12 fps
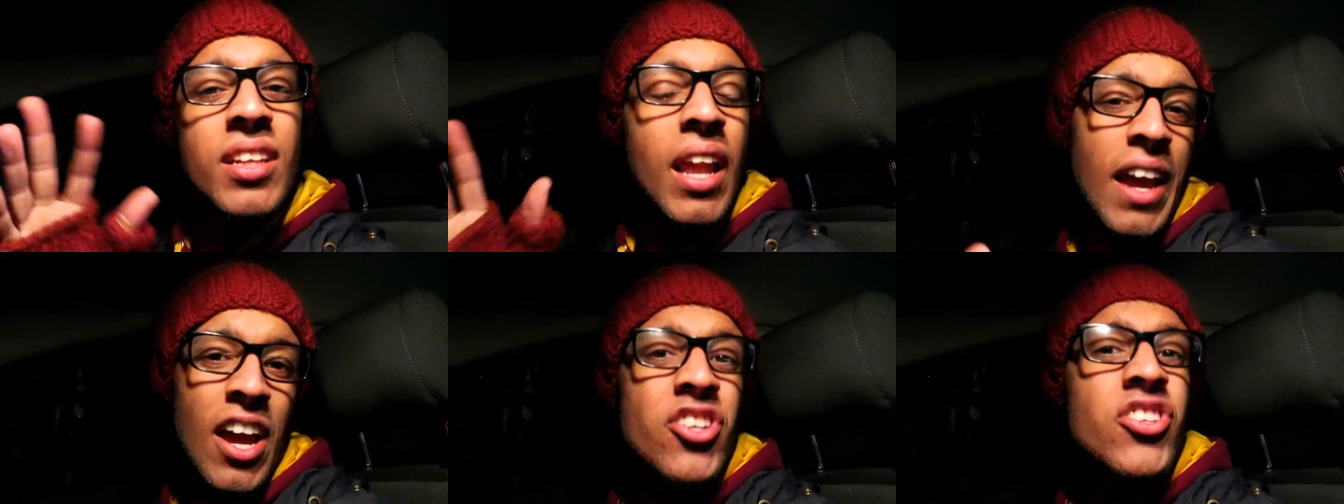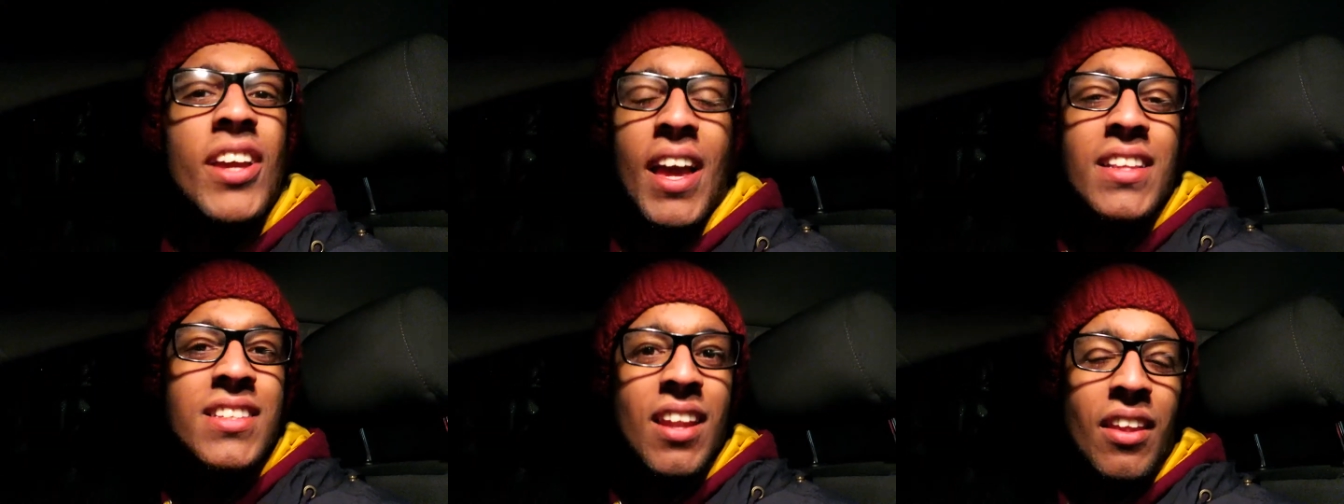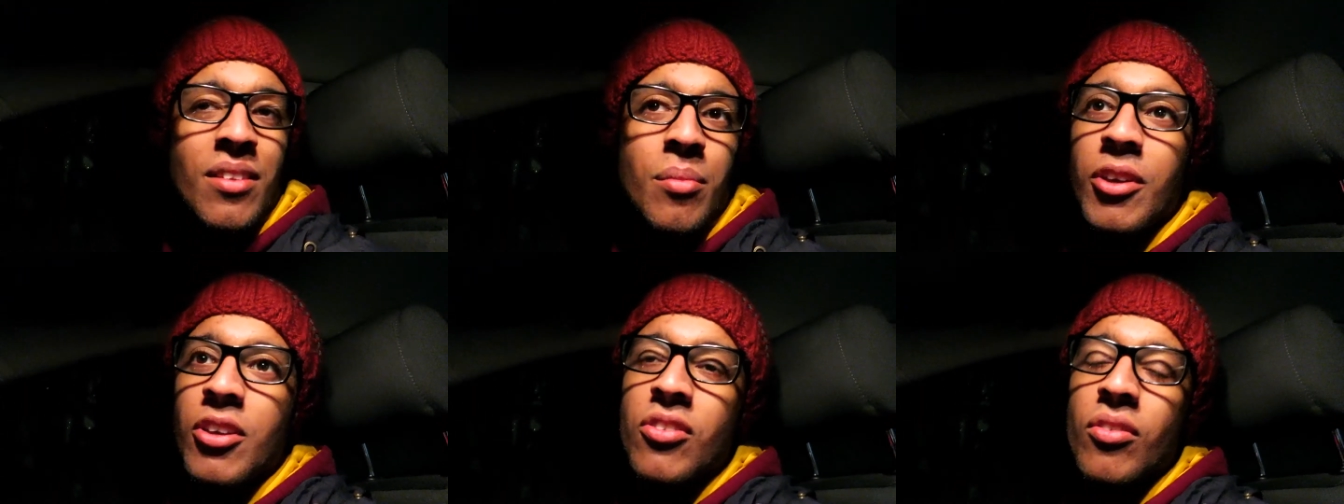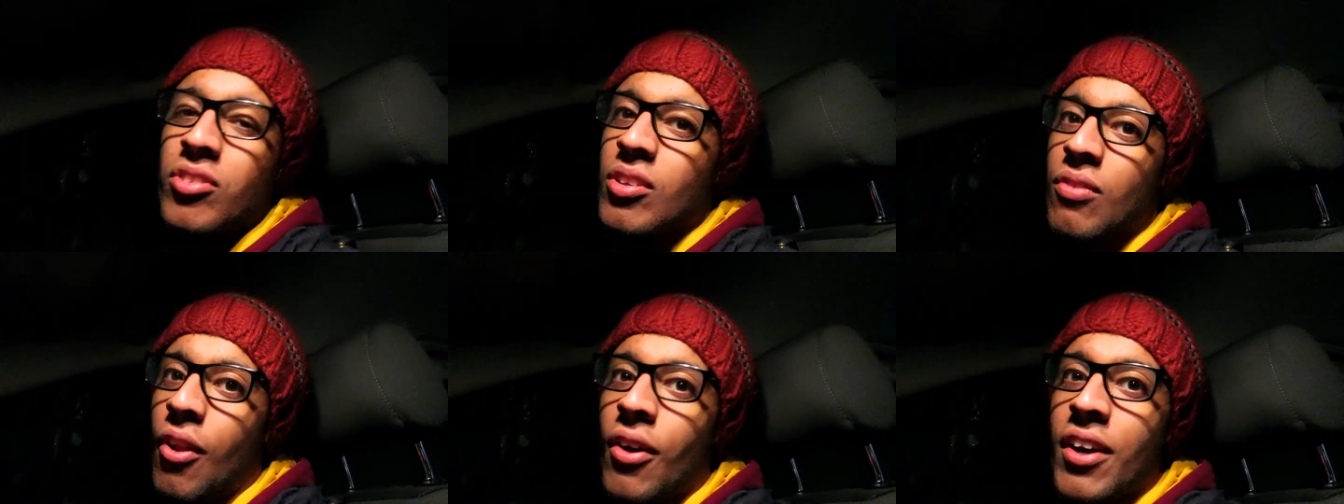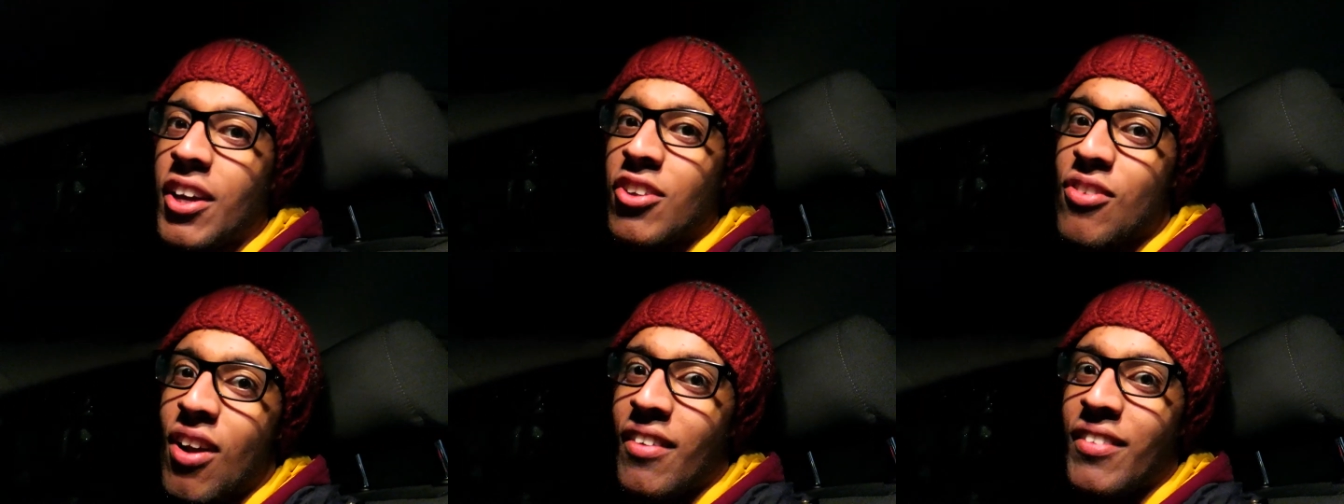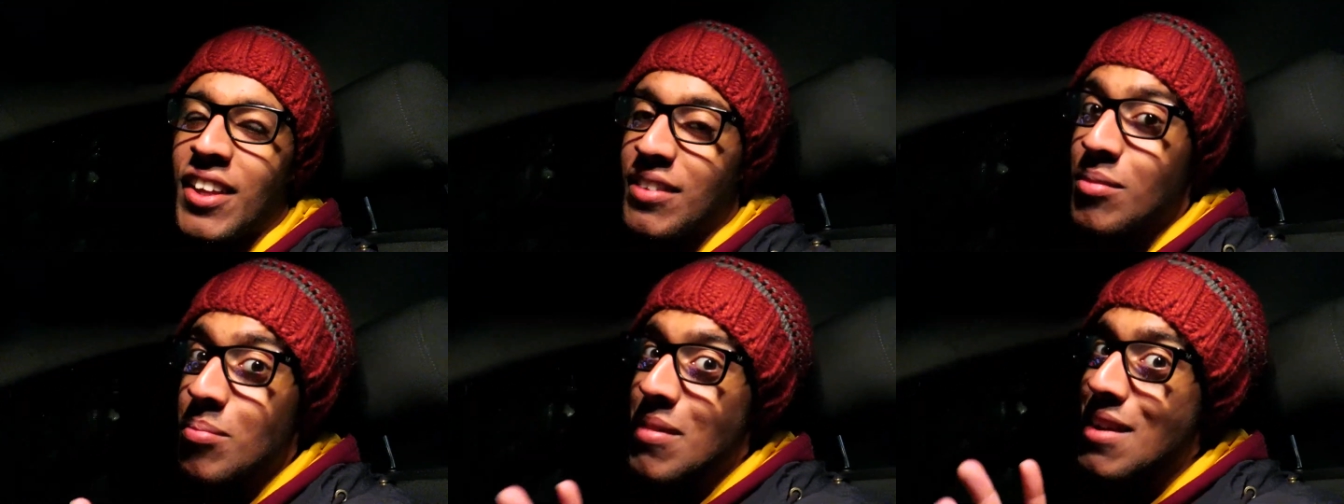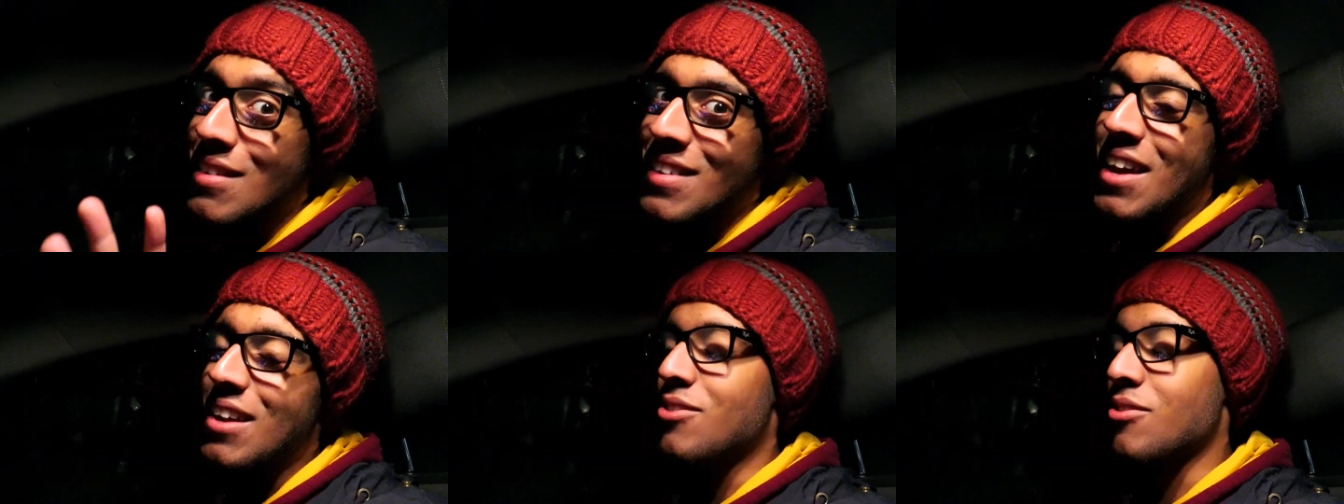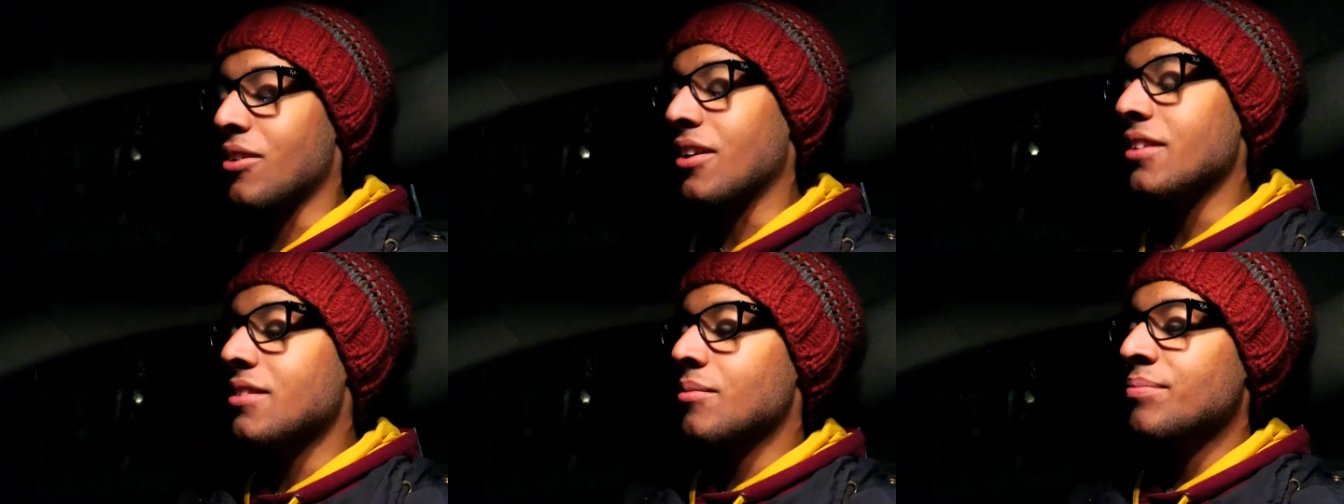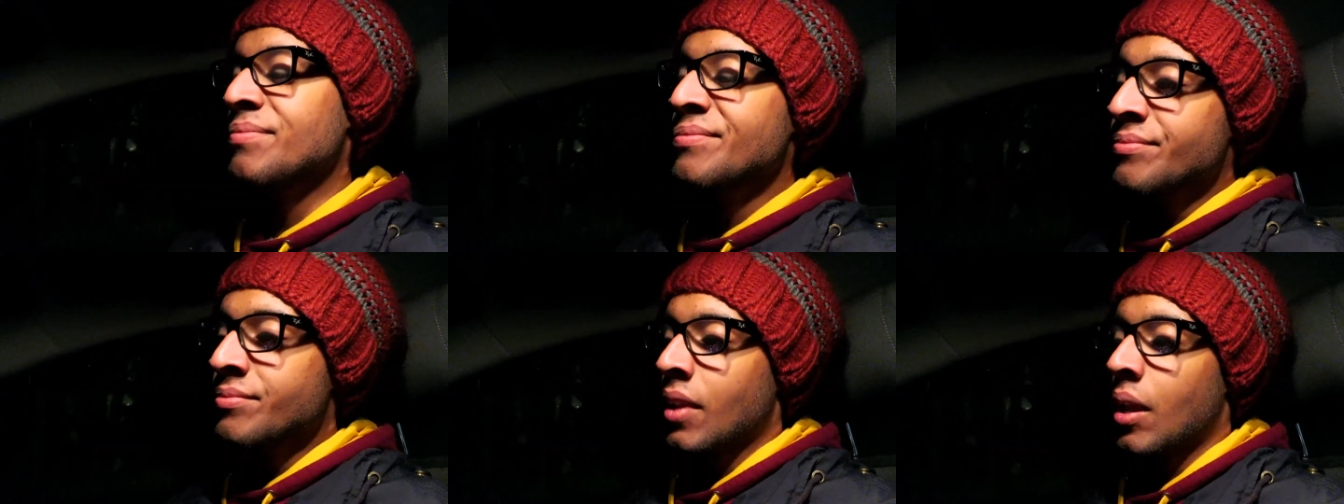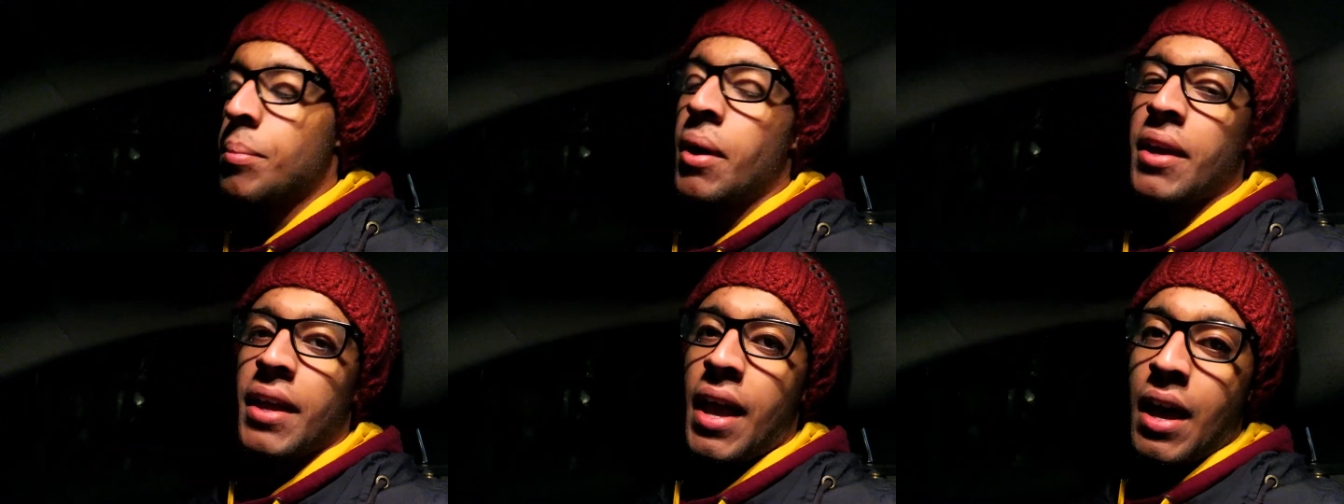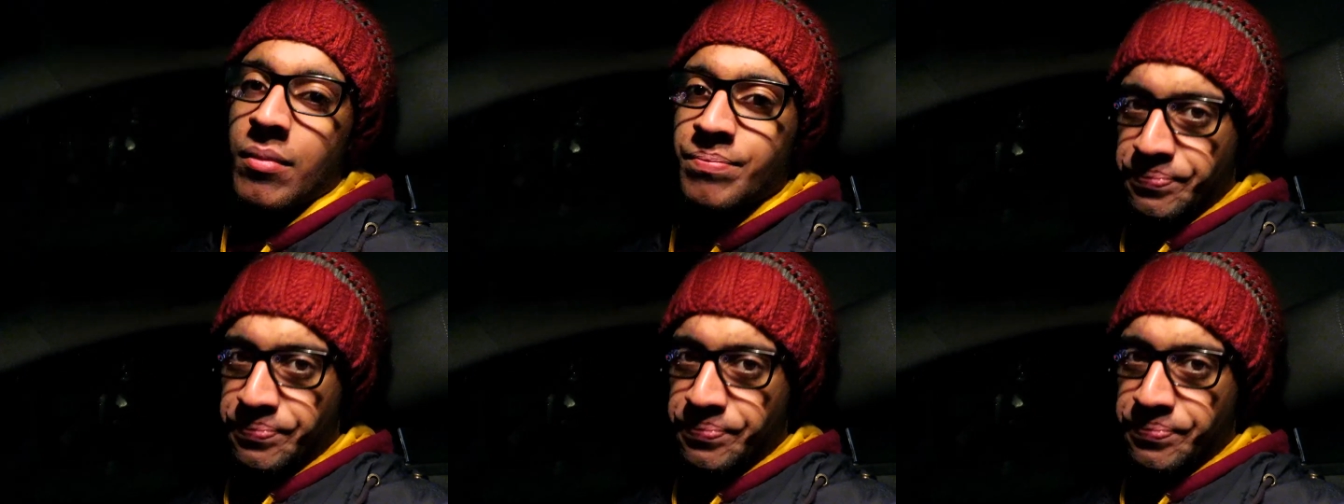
till I actually get to London, because obviously vlogging and driving is a bit dangerous. But yeah,